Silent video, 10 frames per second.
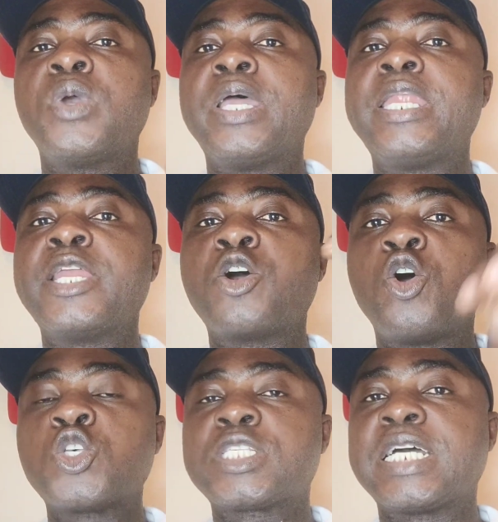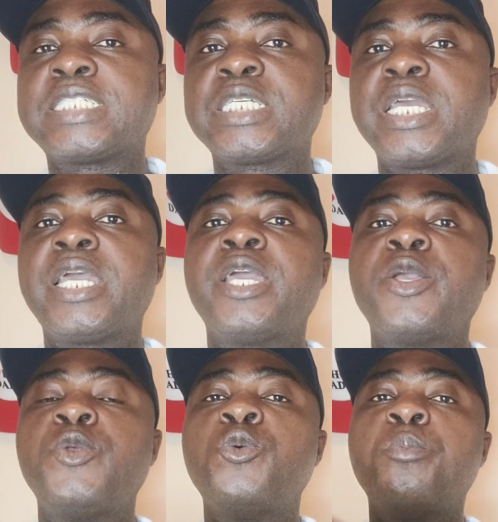and then oyster shell.
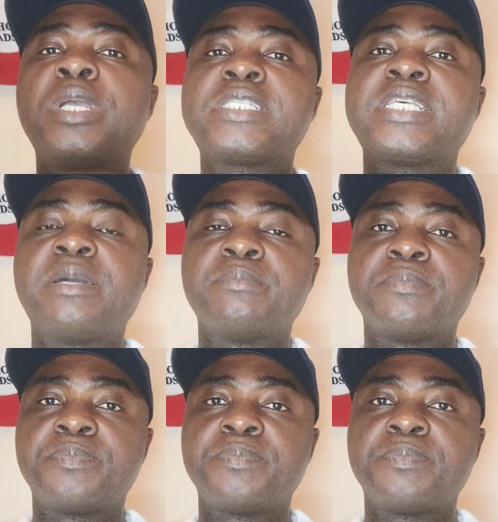You mix them,